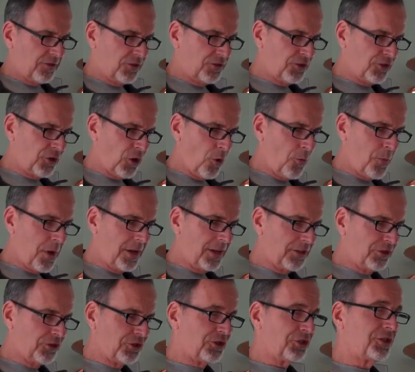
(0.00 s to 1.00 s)
So
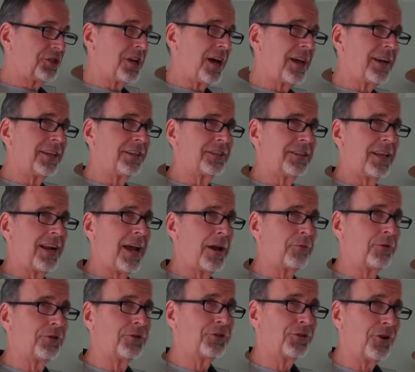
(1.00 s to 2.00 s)
many studies that I
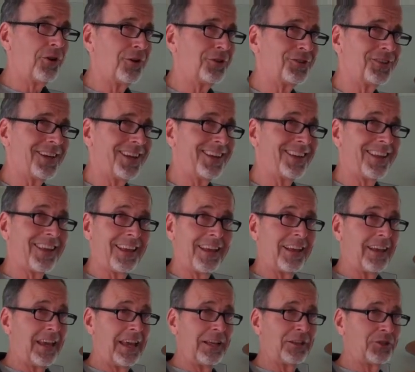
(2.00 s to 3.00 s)
researched,
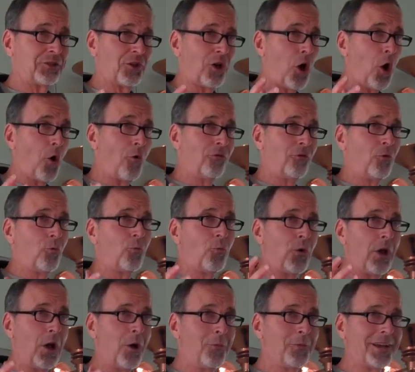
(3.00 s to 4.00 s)
it's
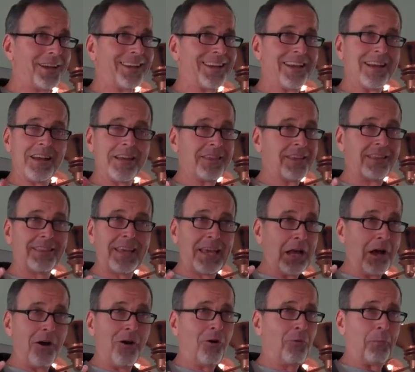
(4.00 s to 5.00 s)
overwhelming that
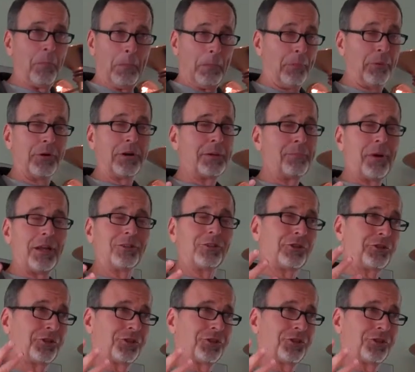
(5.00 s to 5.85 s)
they all pretty much